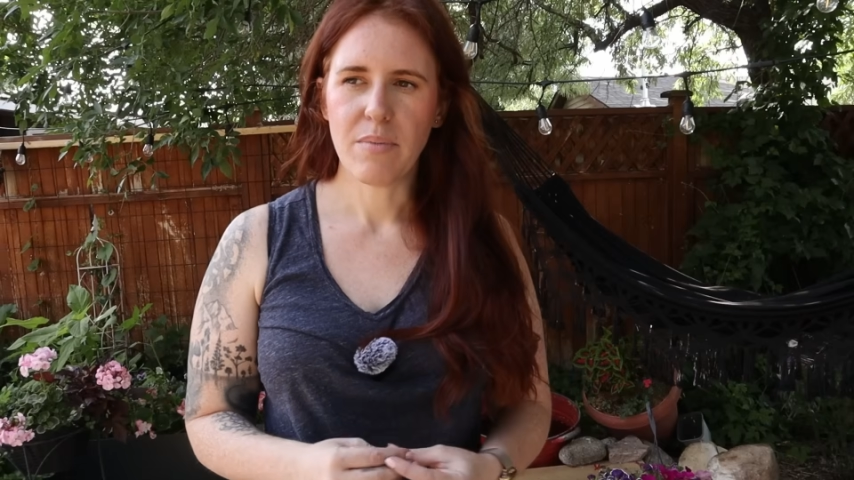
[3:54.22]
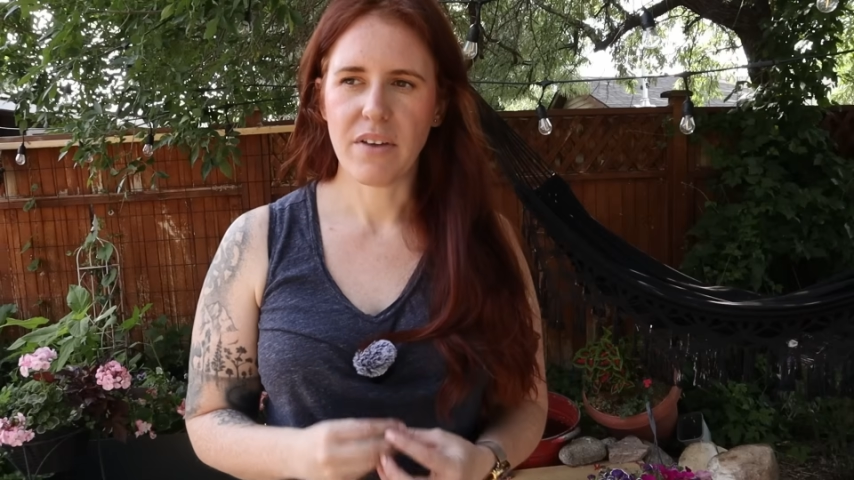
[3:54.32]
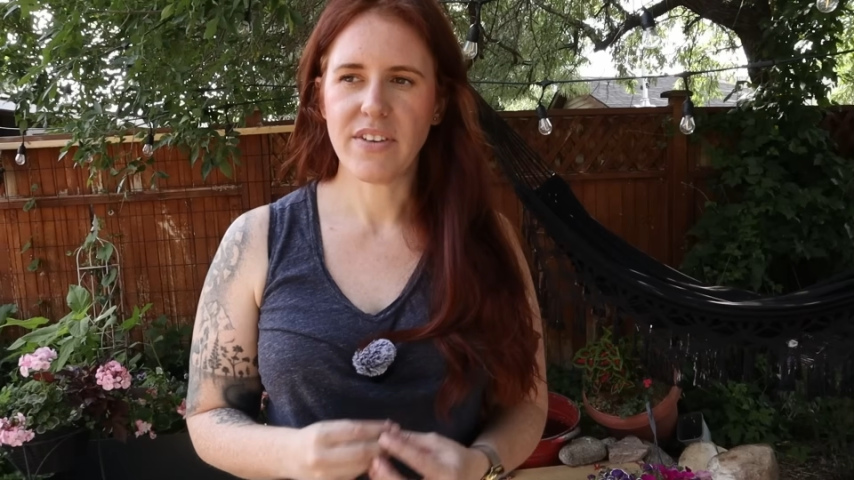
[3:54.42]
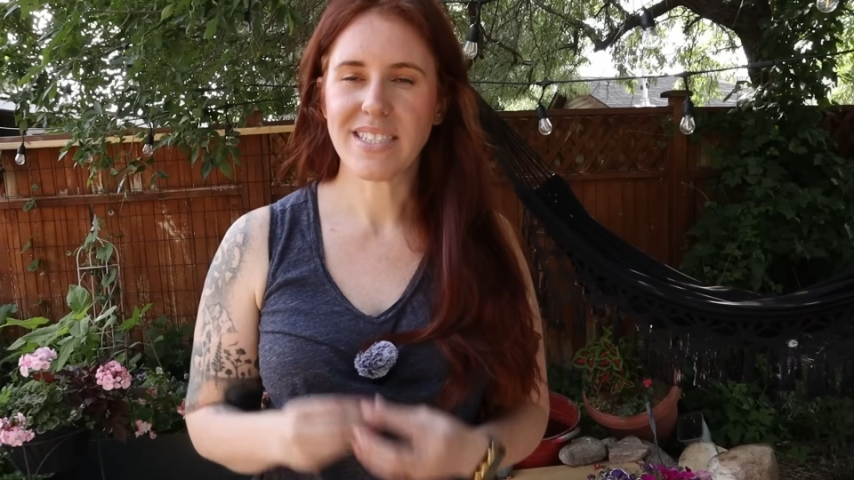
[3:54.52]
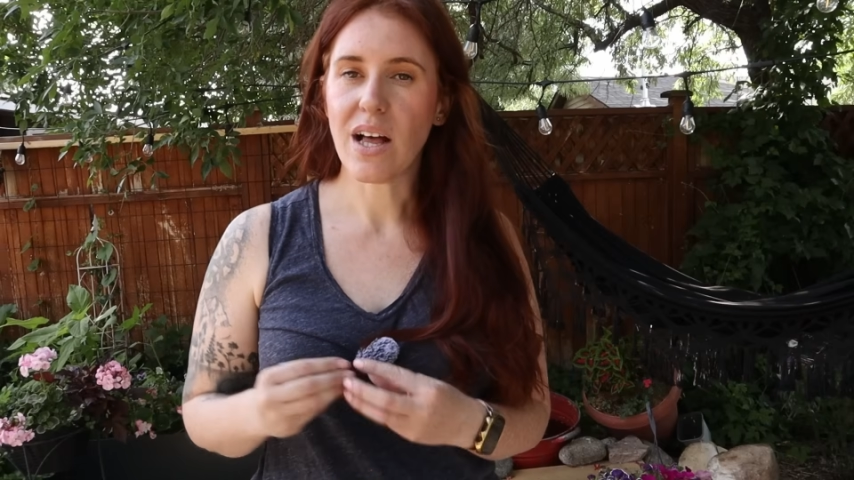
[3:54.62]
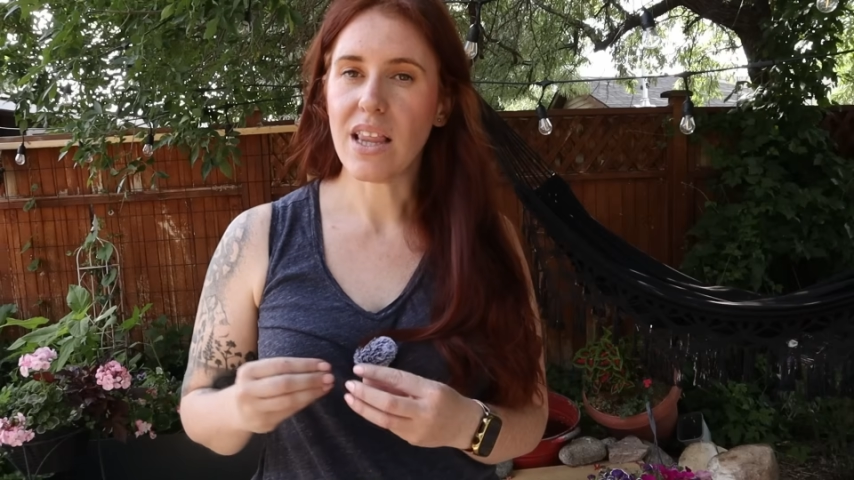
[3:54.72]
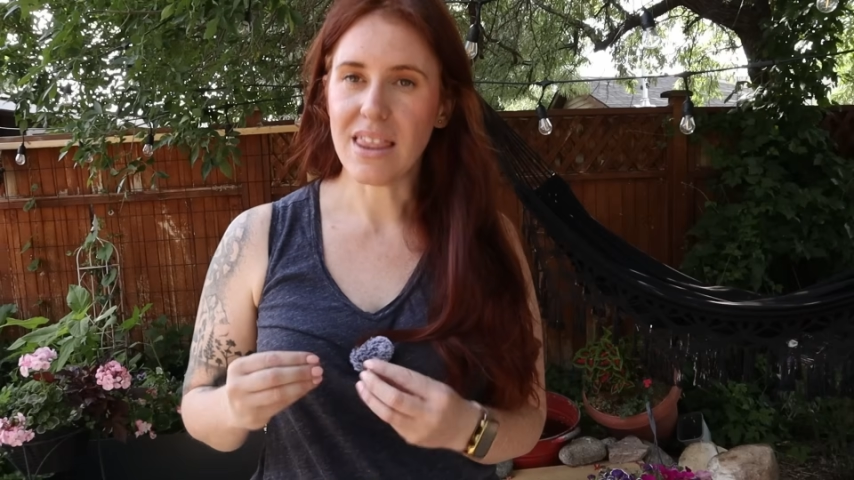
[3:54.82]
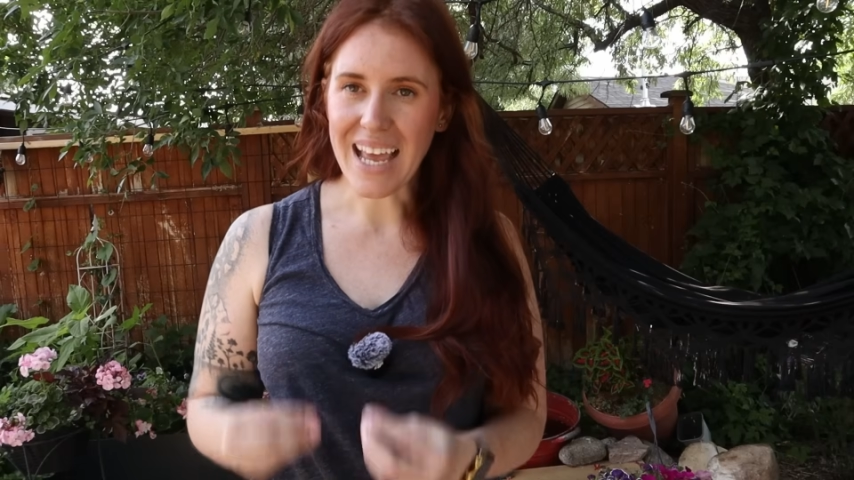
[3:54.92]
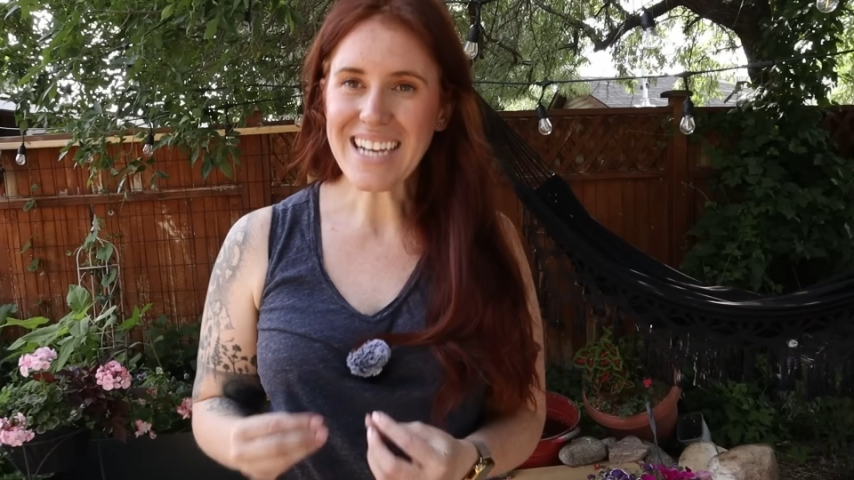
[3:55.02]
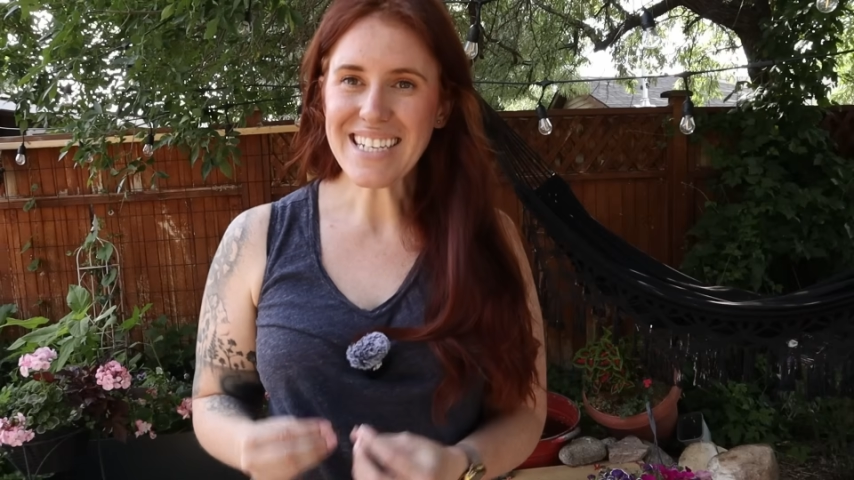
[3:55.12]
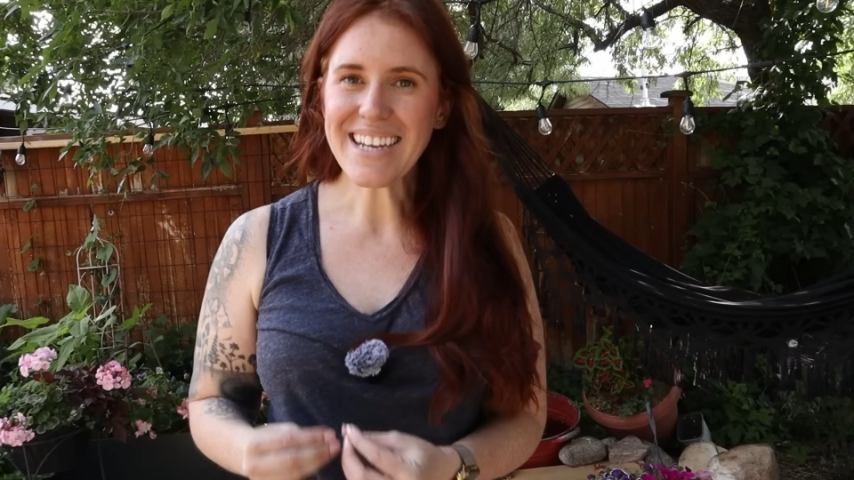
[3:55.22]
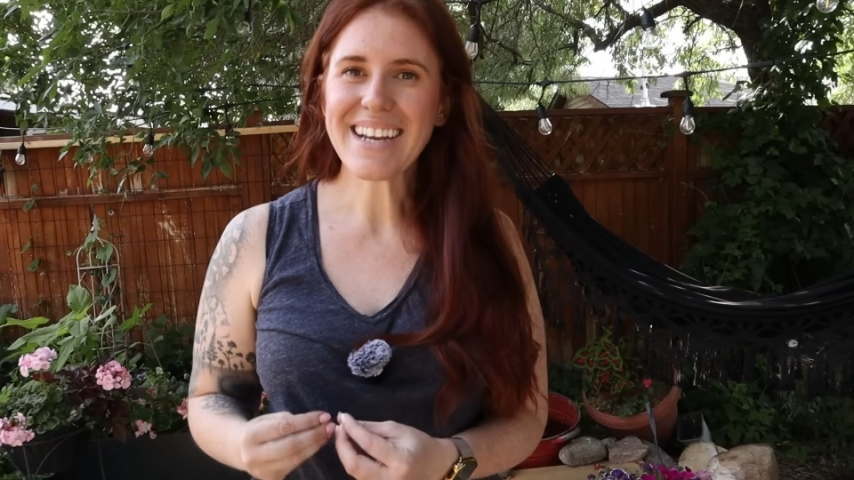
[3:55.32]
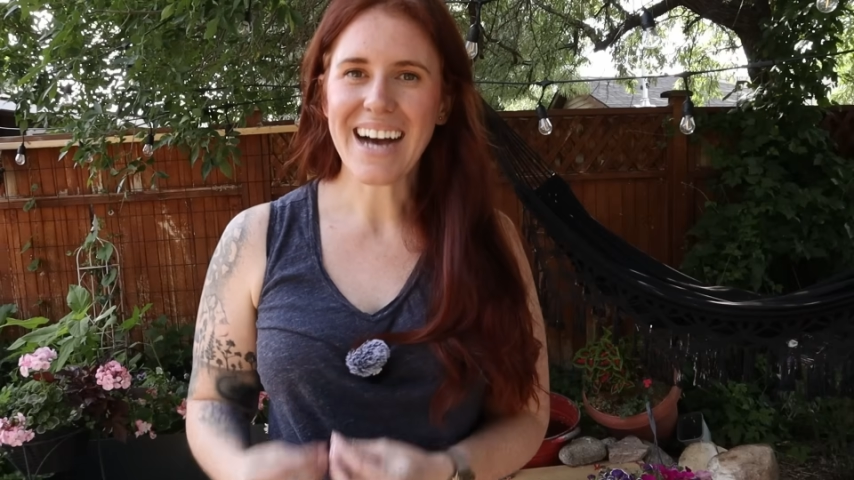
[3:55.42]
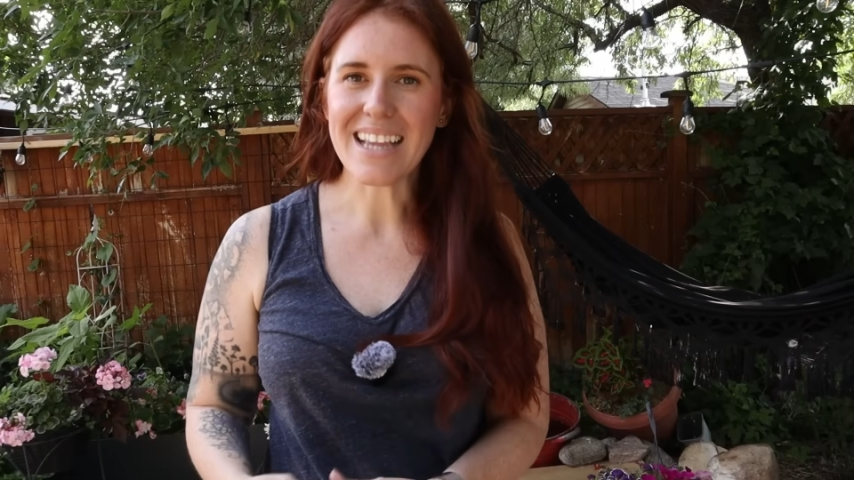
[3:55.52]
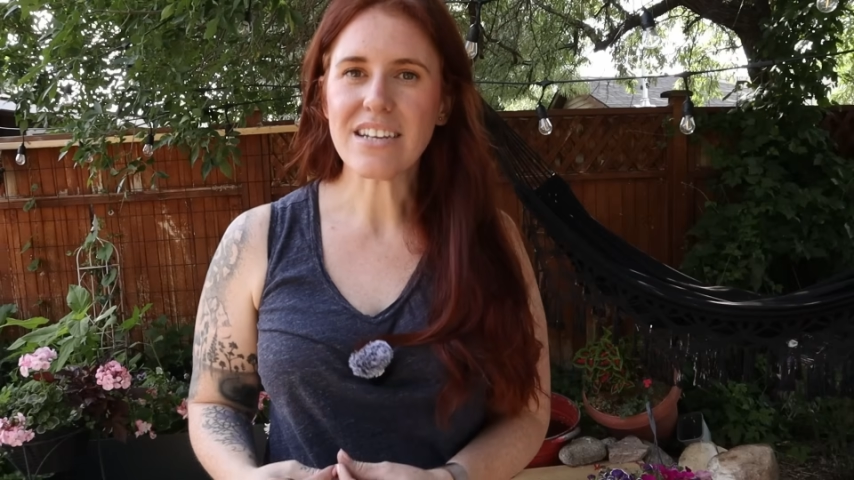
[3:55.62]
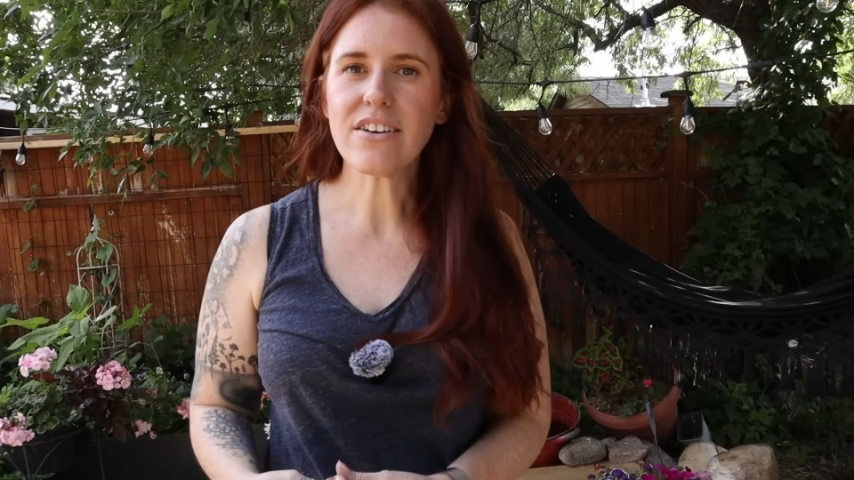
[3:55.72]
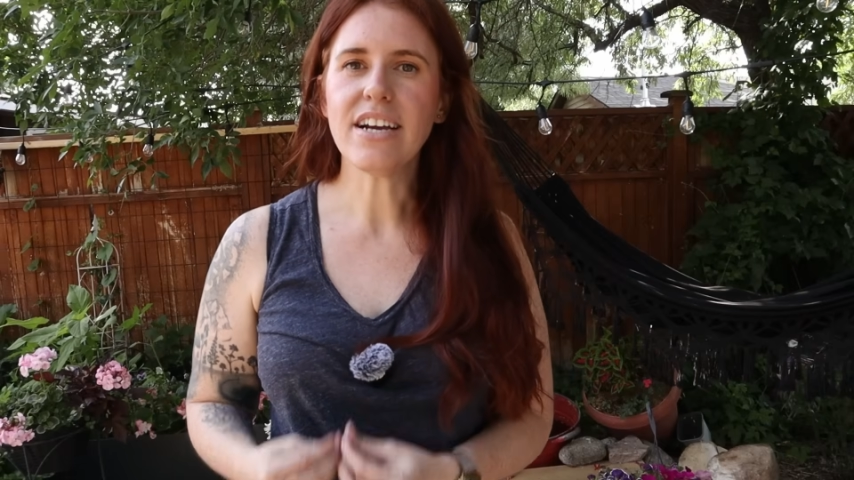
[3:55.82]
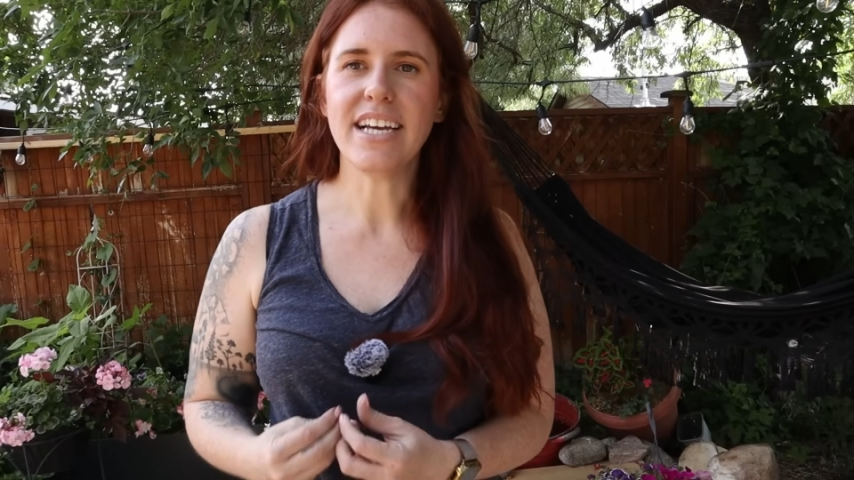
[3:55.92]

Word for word: But if it's light in color,